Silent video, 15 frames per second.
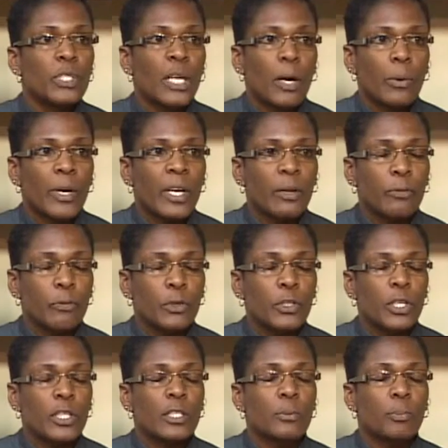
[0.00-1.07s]
our health
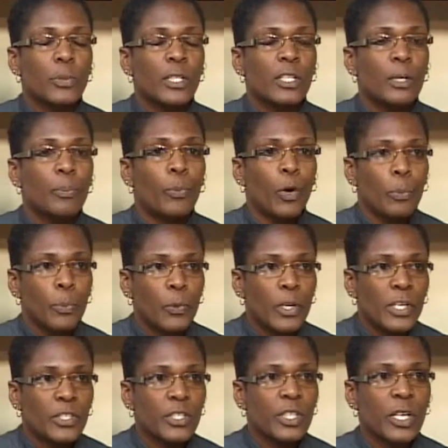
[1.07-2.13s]
regions, but the
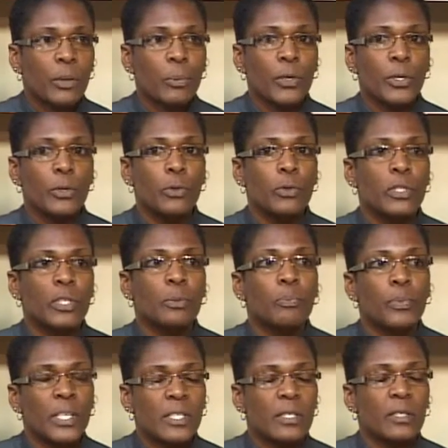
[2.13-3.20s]
population that we use is
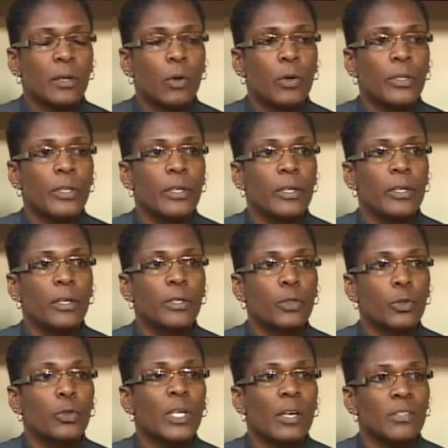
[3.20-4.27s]
based on the
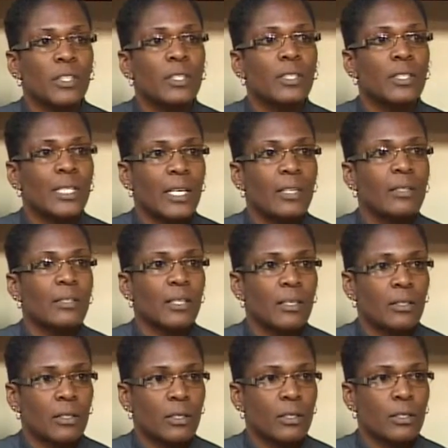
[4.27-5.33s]
2010
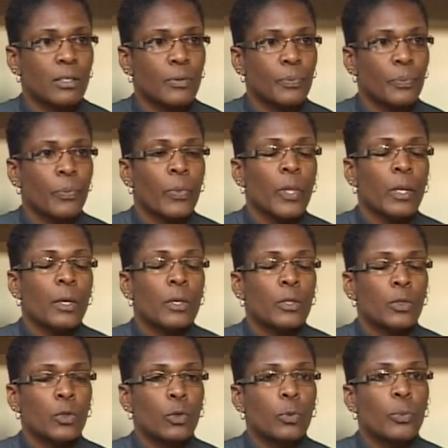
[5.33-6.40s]
census.
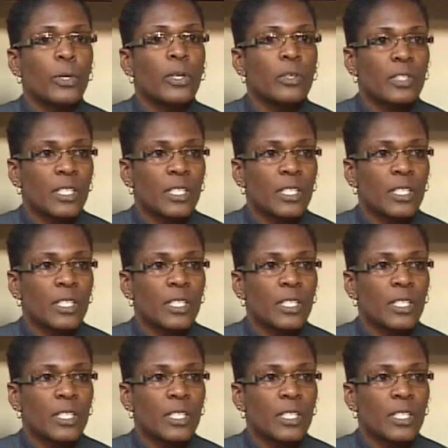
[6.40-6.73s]
So we used